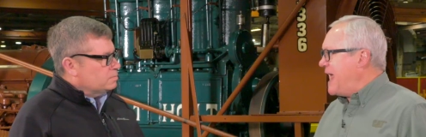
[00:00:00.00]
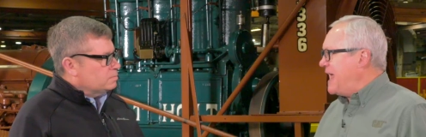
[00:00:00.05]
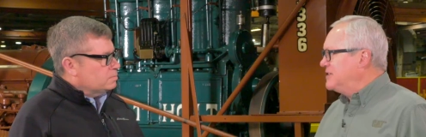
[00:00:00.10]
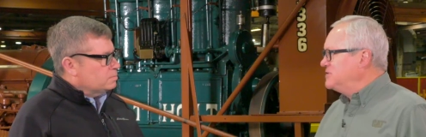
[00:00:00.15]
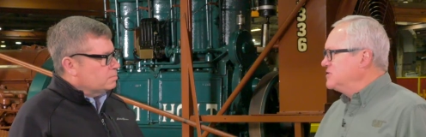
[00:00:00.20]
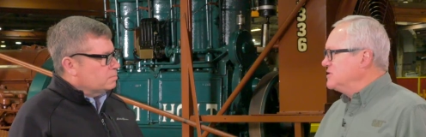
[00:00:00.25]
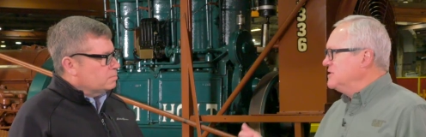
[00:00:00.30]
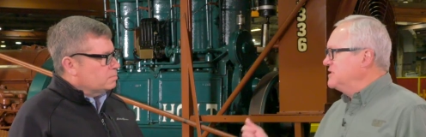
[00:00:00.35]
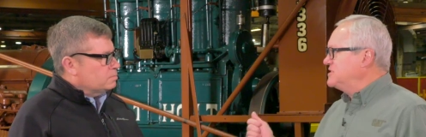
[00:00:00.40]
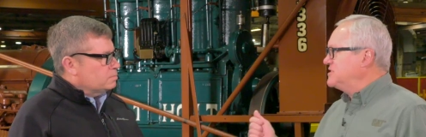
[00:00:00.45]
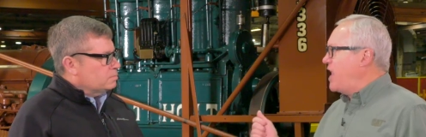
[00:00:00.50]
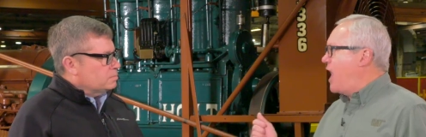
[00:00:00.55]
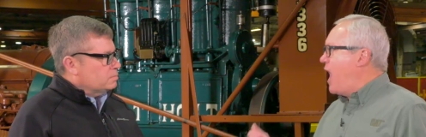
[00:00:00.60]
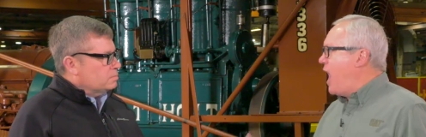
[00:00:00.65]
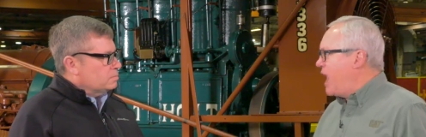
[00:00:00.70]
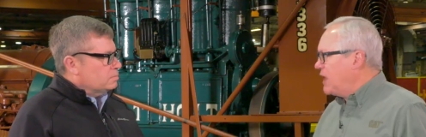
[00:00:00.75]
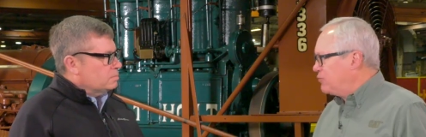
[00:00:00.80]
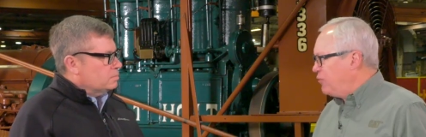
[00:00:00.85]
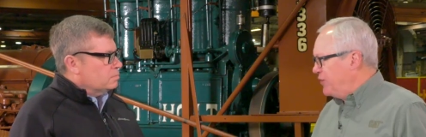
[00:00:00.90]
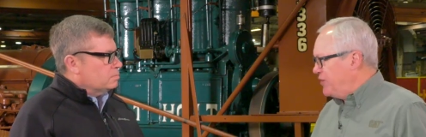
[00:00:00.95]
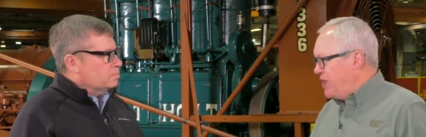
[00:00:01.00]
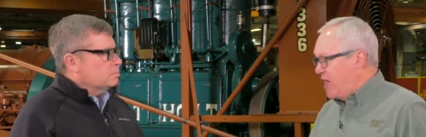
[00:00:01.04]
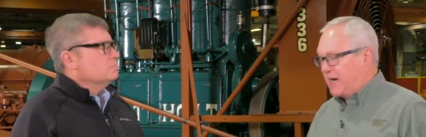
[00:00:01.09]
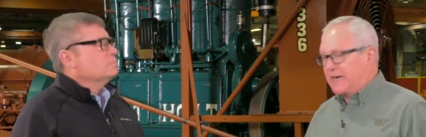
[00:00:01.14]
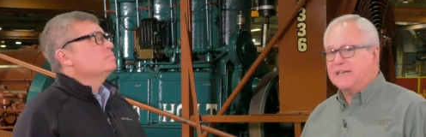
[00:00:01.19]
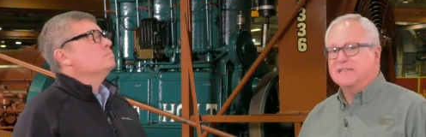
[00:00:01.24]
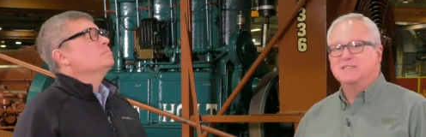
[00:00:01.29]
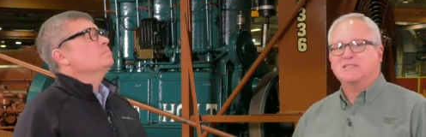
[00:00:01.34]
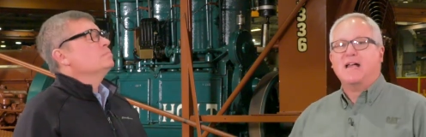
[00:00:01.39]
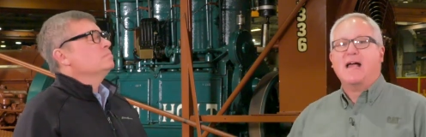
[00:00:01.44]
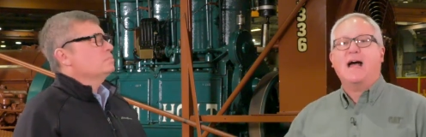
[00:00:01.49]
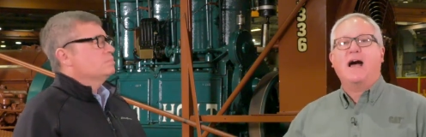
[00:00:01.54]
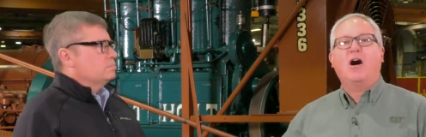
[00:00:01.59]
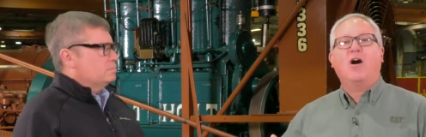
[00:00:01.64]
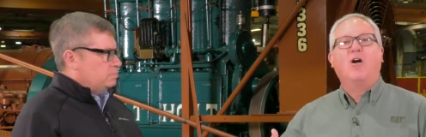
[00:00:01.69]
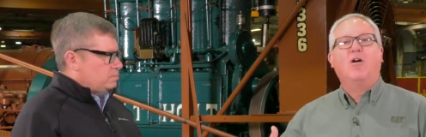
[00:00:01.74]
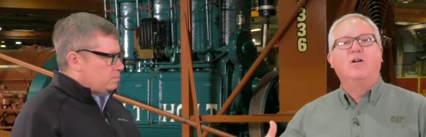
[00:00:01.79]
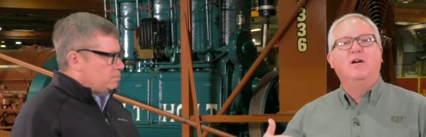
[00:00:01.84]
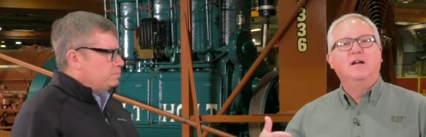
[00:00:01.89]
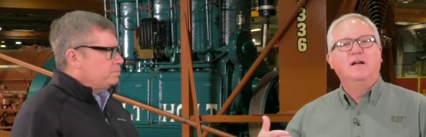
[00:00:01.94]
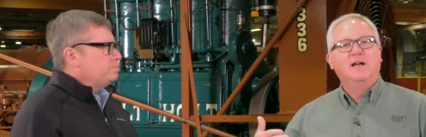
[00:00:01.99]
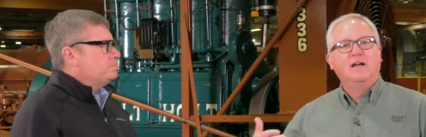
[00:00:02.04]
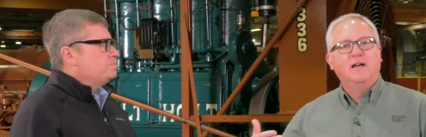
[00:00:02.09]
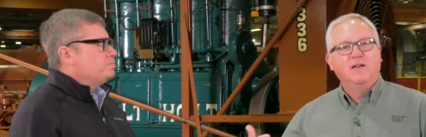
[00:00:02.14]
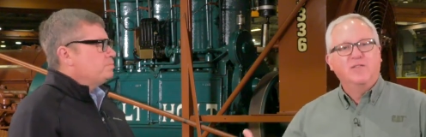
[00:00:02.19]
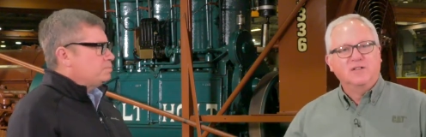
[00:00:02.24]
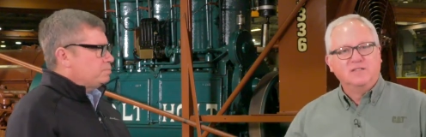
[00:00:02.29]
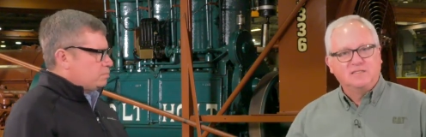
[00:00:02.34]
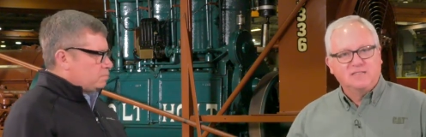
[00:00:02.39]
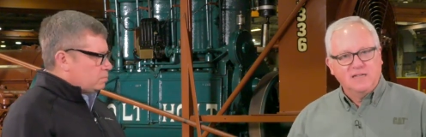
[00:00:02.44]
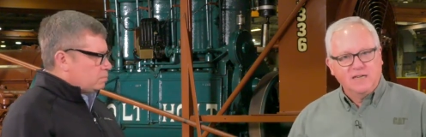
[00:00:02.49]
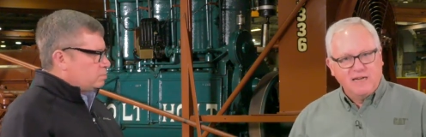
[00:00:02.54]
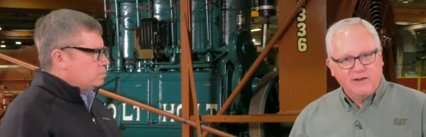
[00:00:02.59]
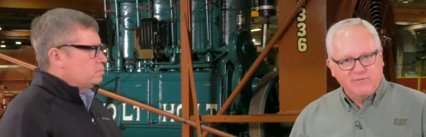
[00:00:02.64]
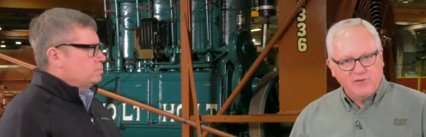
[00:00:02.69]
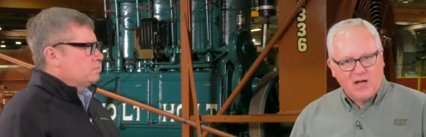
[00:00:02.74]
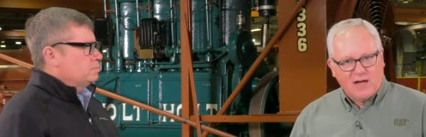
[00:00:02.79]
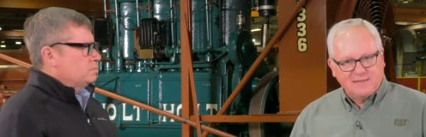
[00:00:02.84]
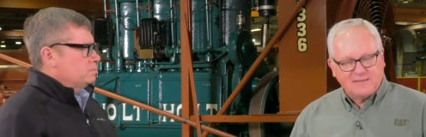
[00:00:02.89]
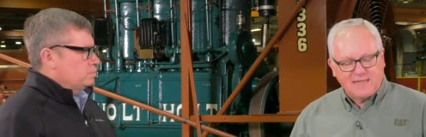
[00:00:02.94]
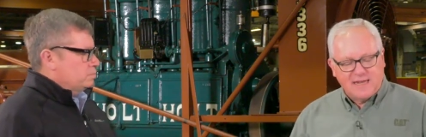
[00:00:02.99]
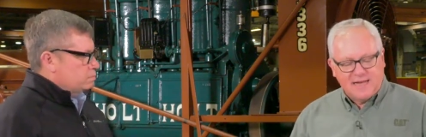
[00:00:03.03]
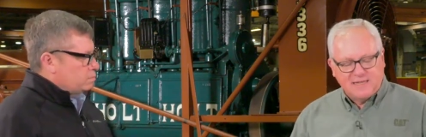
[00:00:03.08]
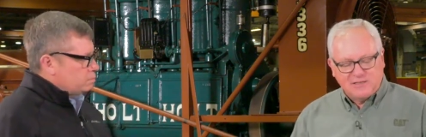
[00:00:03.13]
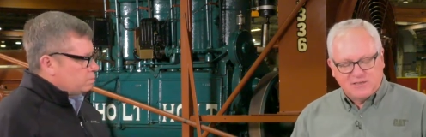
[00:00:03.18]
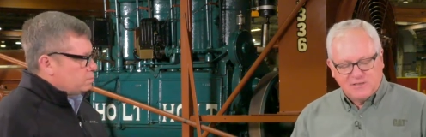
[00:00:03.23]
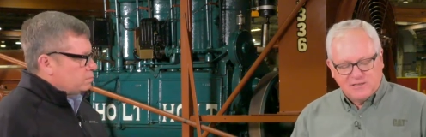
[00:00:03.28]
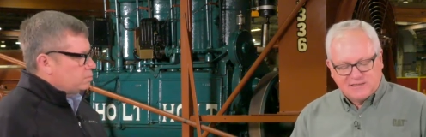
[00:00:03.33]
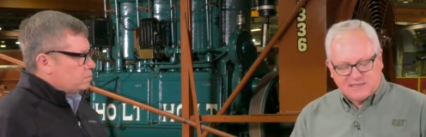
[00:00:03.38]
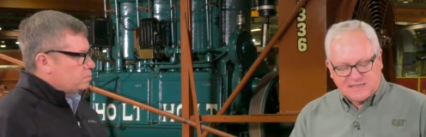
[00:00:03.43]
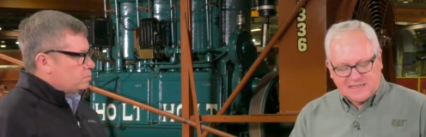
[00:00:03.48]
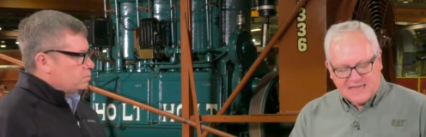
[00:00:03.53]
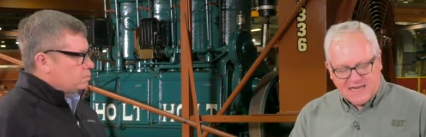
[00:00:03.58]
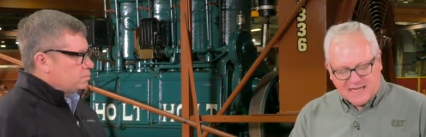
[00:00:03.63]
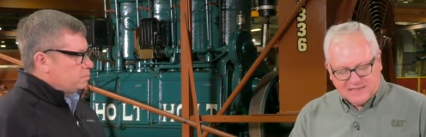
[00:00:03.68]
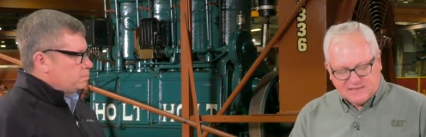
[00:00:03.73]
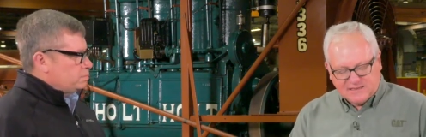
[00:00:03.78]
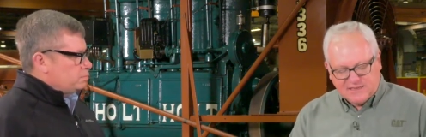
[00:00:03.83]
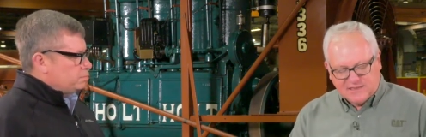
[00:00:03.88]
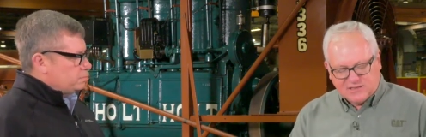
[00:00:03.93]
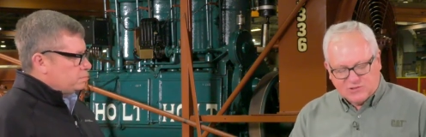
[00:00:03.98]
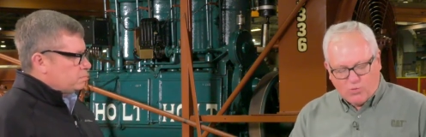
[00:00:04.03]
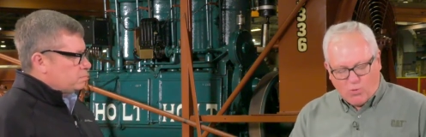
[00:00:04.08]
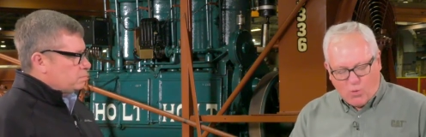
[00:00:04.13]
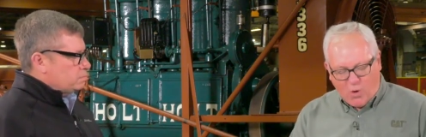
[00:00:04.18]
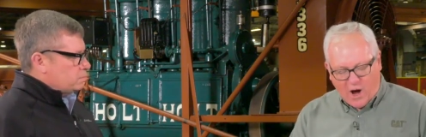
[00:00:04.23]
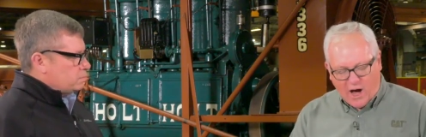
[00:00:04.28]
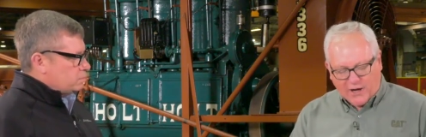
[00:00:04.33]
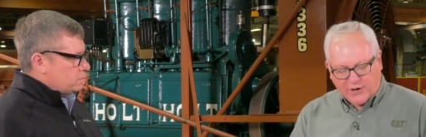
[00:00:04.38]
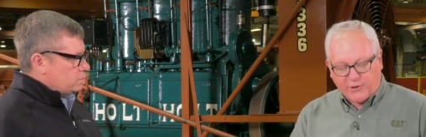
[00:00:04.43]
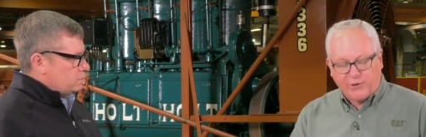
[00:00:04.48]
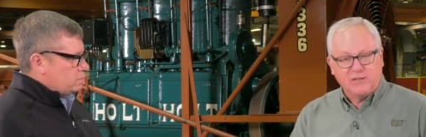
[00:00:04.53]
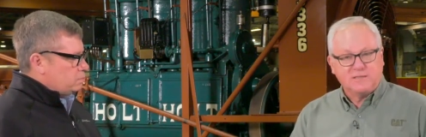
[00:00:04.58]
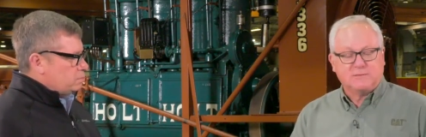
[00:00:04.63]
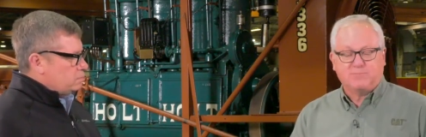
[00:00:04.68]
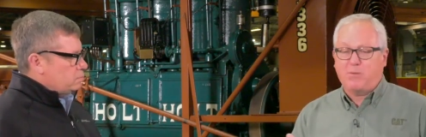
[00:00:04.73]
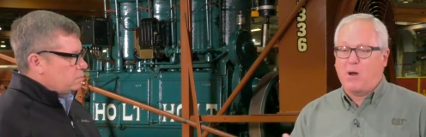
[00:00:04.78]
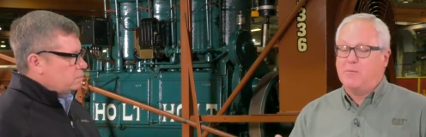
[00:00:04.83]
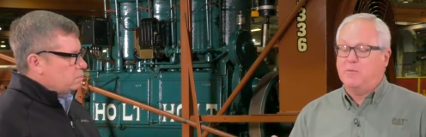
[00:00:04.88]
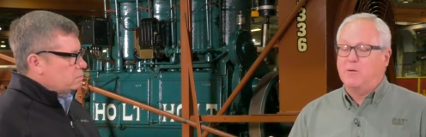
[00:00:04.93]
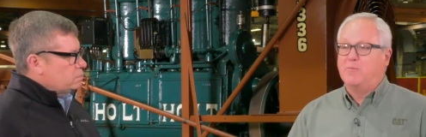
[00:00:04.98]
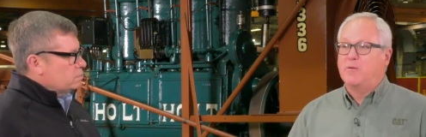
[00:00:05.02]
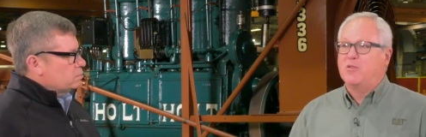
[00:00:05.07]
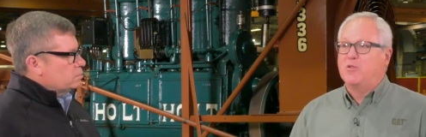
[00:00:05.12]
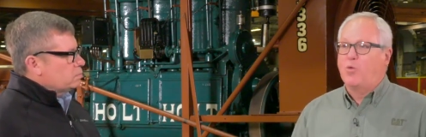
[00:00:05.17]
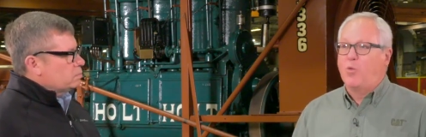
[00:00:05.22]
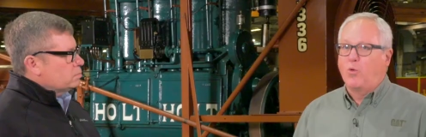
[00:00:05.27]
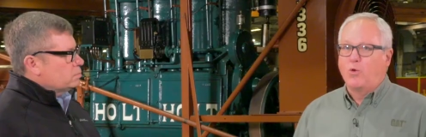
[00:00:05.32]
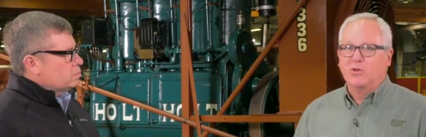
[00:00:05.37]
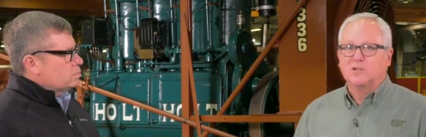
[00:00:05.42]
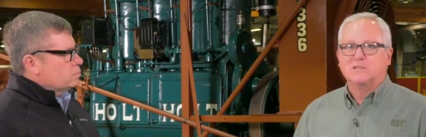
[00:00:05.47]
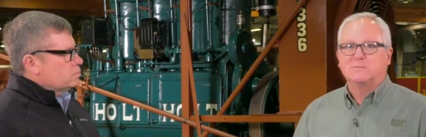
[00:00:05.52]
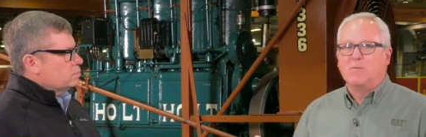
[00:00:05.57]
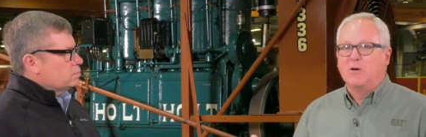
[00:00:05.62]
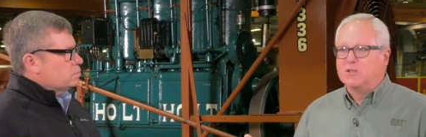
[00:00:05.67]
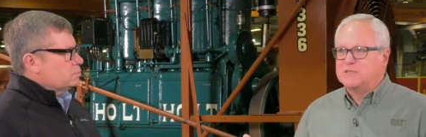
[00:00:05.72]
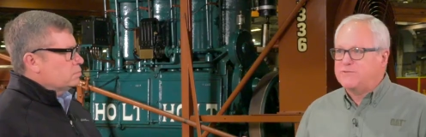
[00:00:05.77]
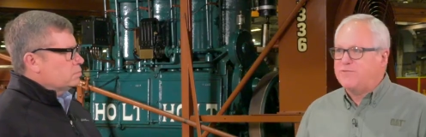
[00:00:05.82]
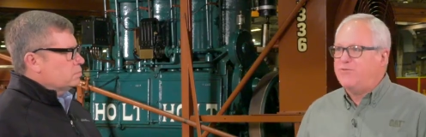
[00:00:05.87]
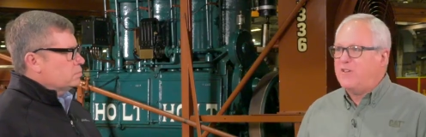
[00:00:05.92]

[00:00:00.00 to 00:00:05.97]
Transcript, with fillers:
Speaker 1: Angeles Aqueduct. It's how the city of Los Angeles gets its water. It's probably the world's most